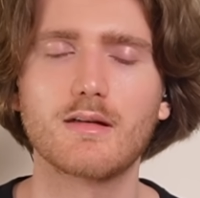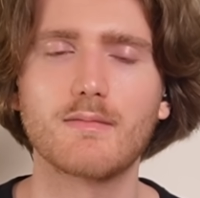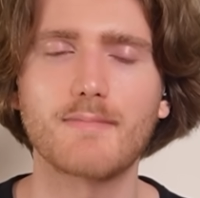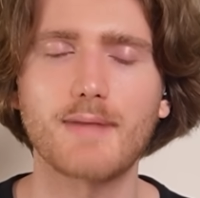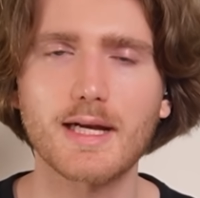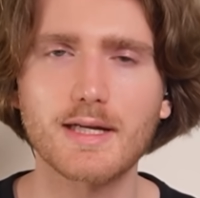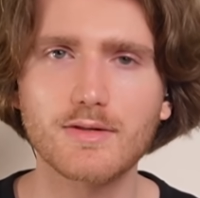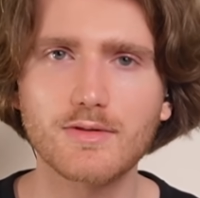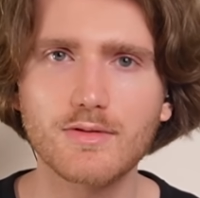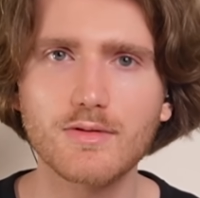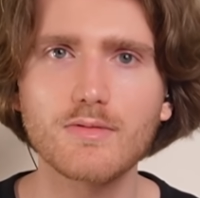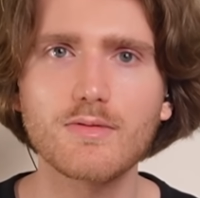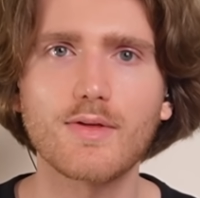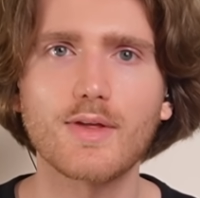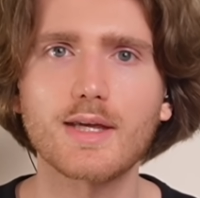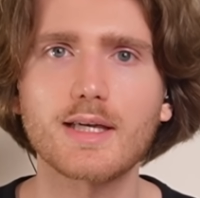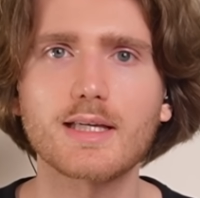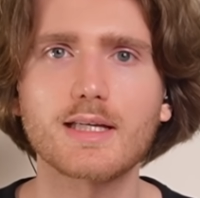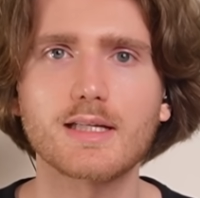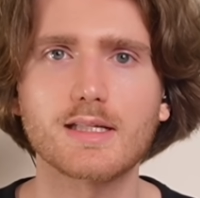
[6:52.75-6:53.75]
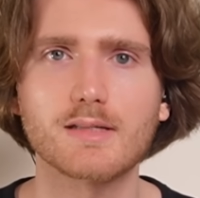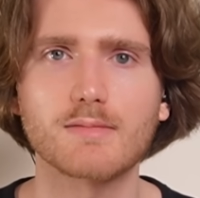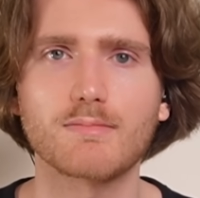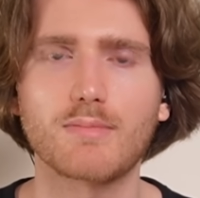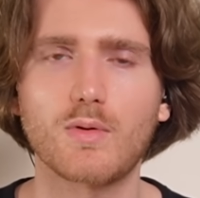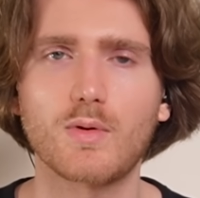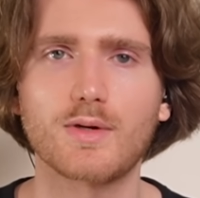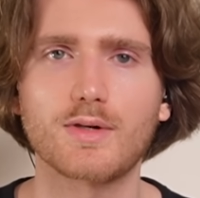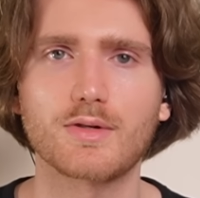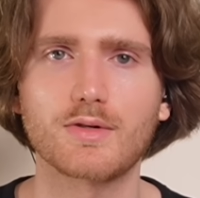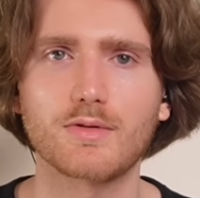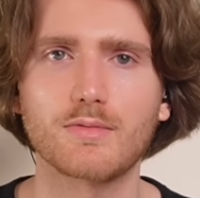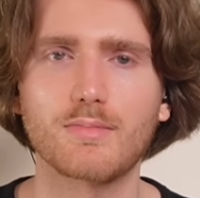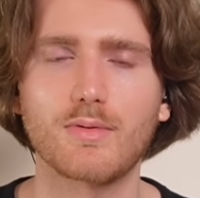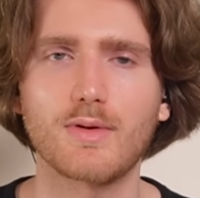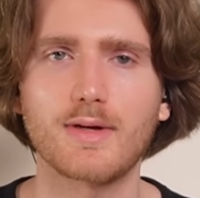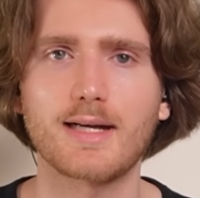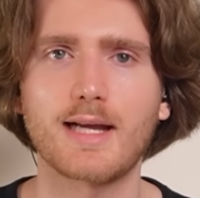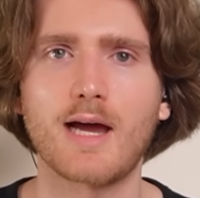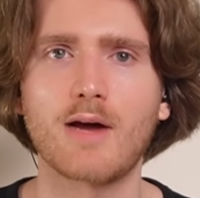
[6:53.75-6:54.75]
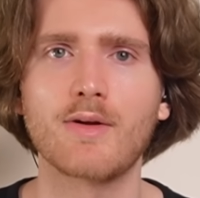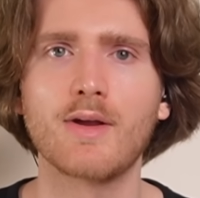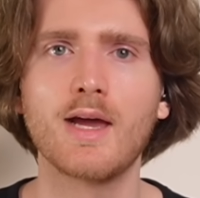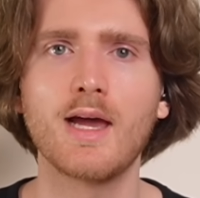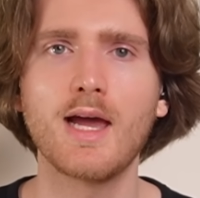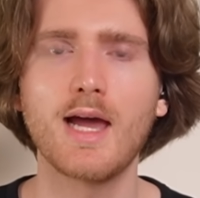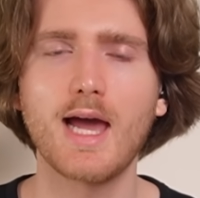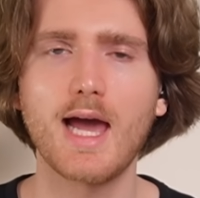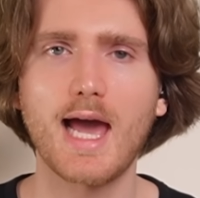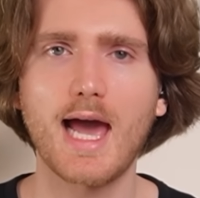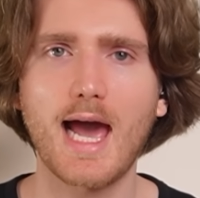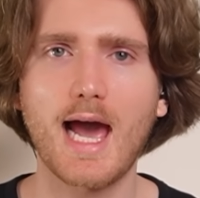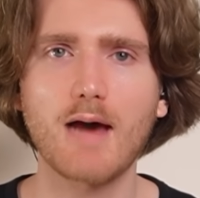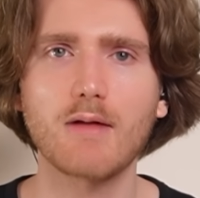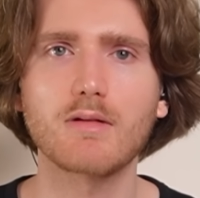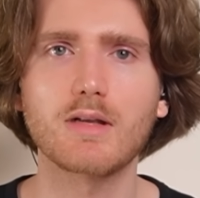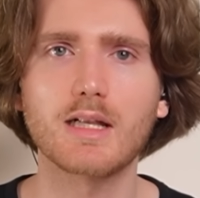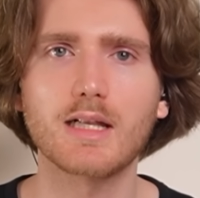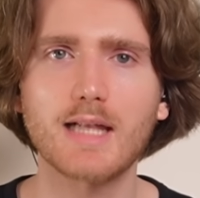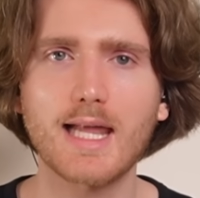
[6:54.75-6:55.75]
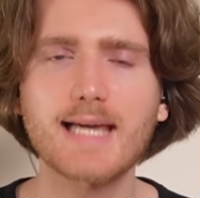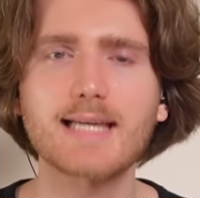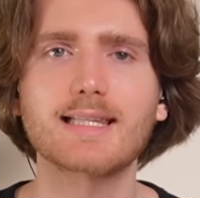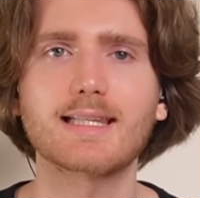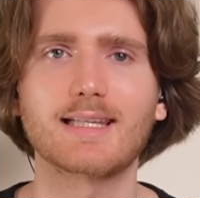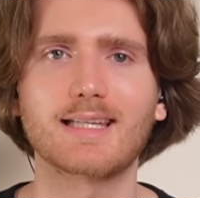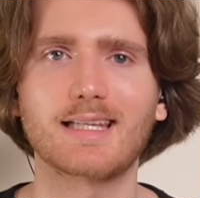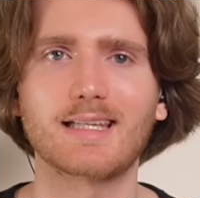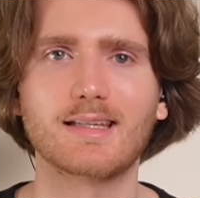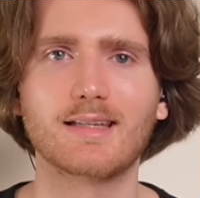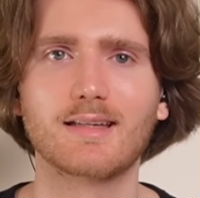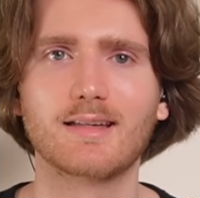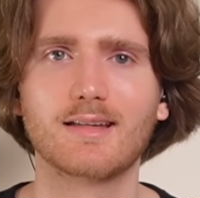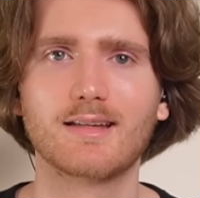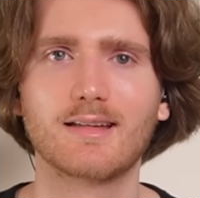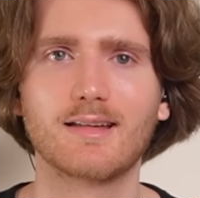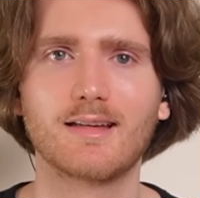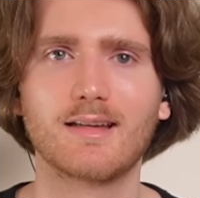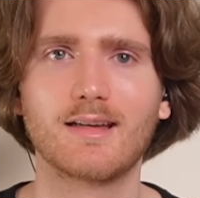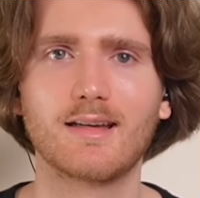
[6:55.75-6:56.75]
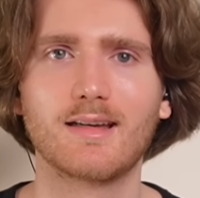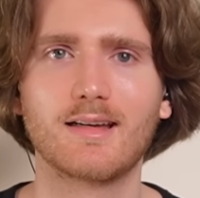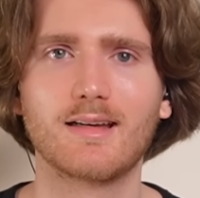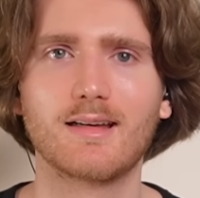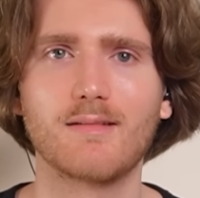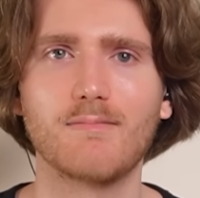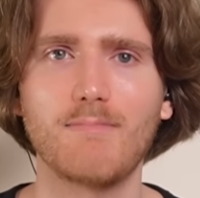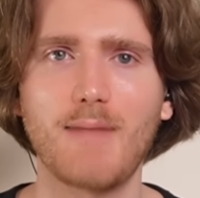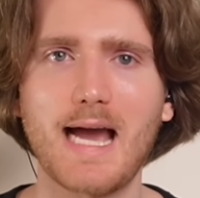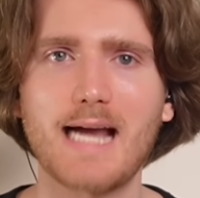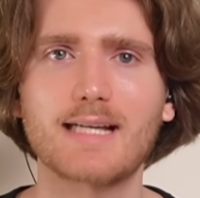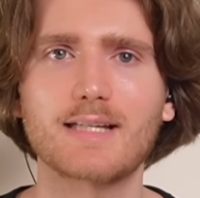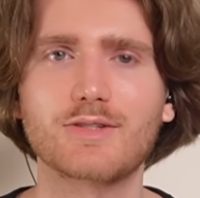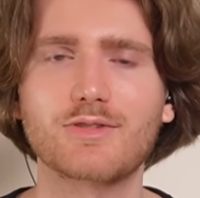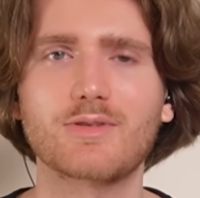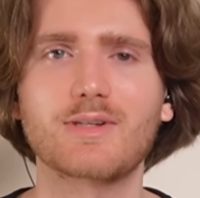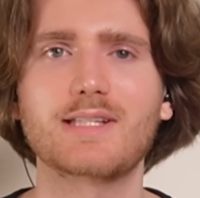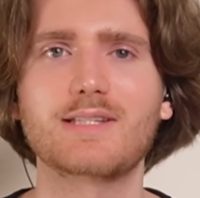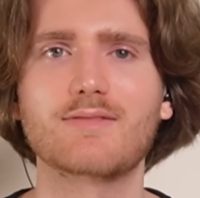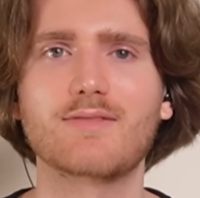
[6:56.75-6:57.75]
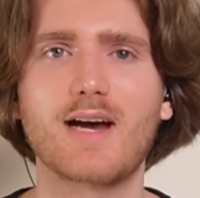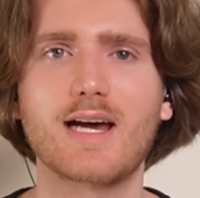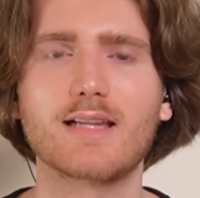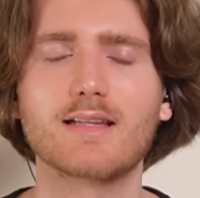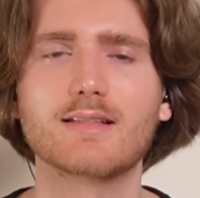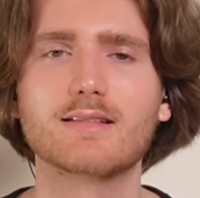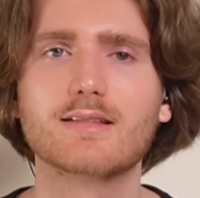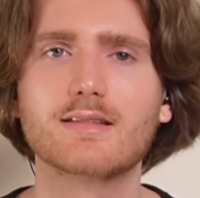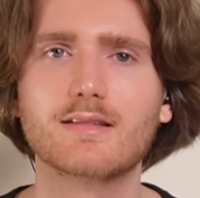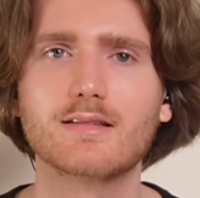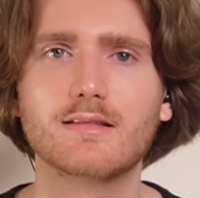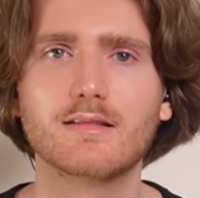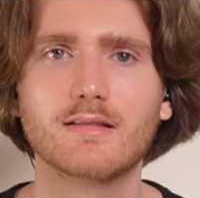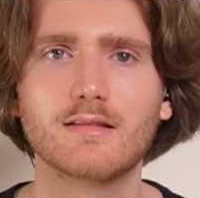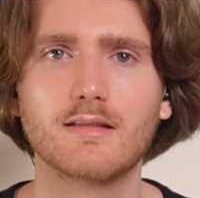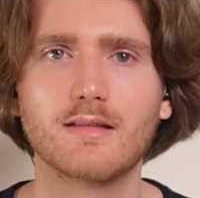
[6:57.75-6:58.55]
But I do think it is important to point out how lightly MAGA treats violence.